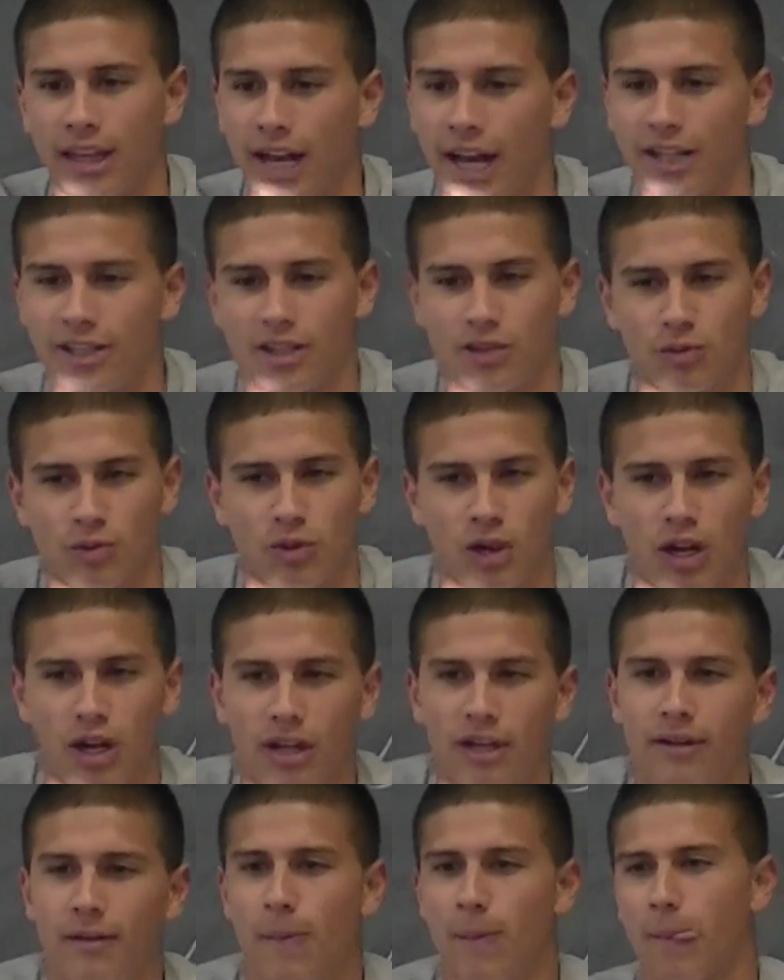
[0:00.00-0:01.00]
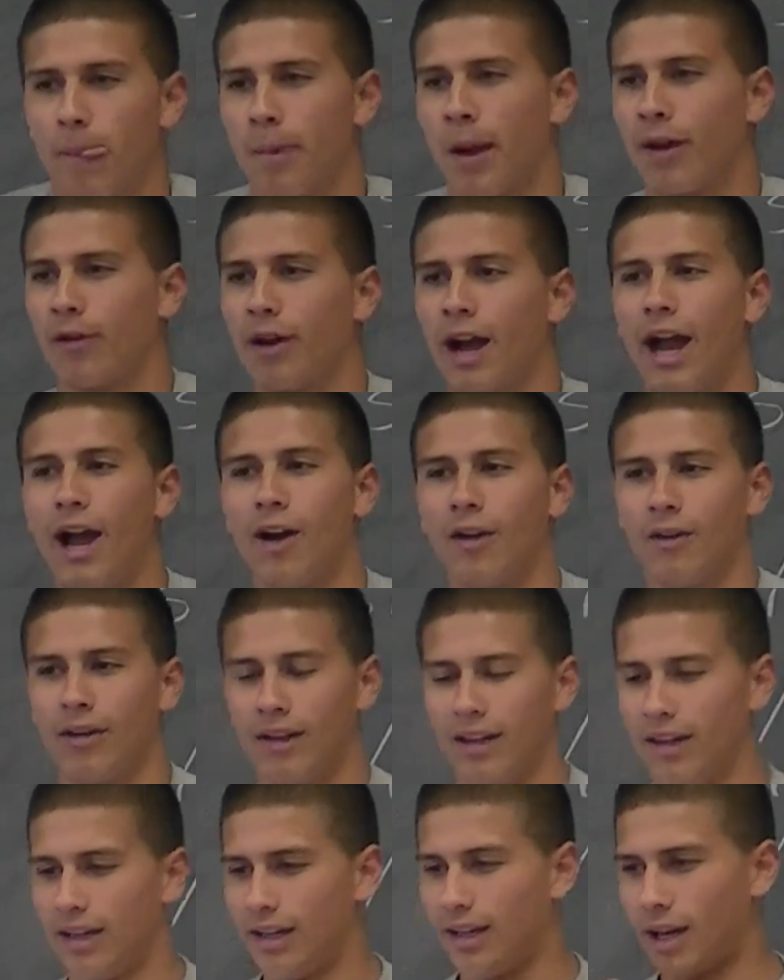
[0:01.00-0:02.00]
I just run my route,
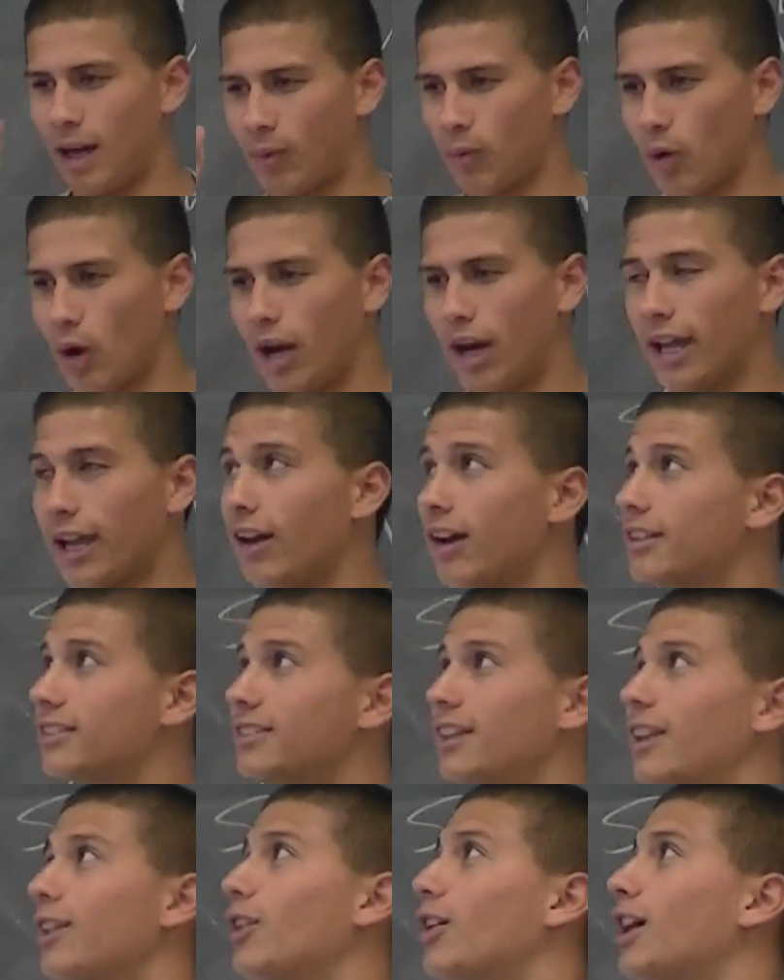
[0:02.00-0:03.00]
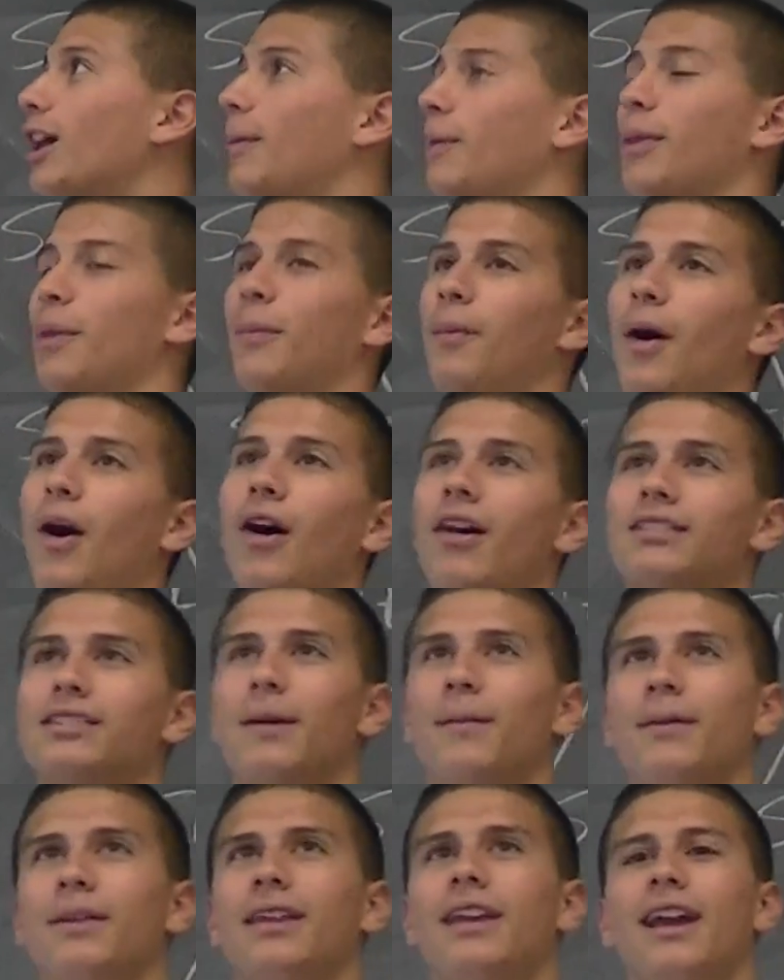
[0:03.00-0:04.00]
I'm running, all of a sudden I look up and the ball is
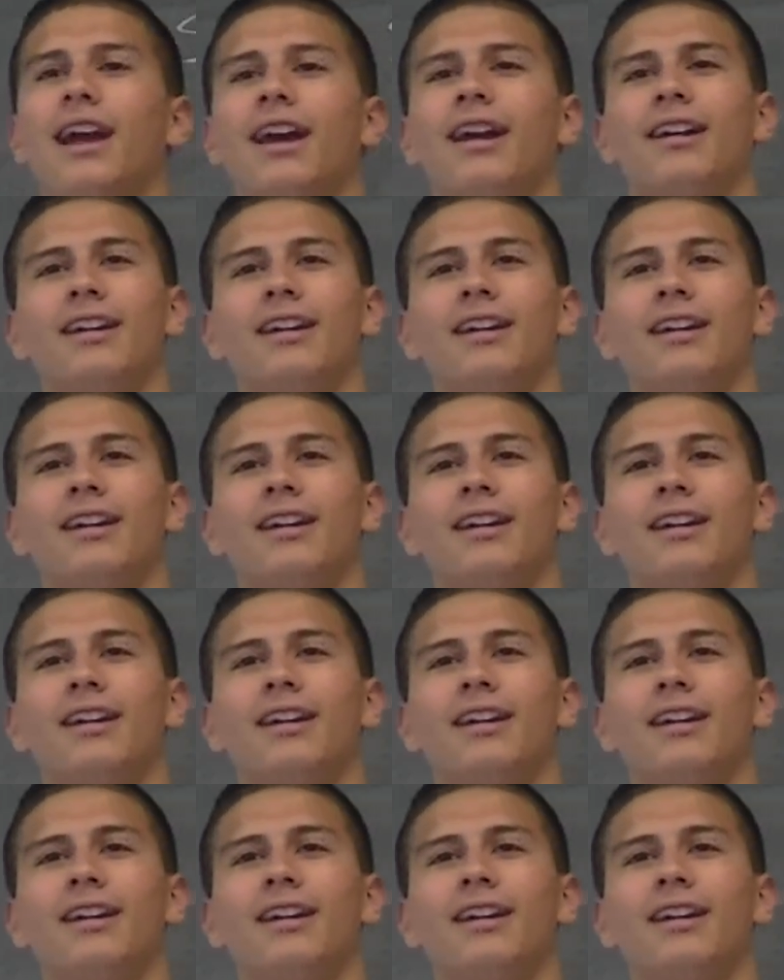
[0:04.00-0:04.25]
up in the air.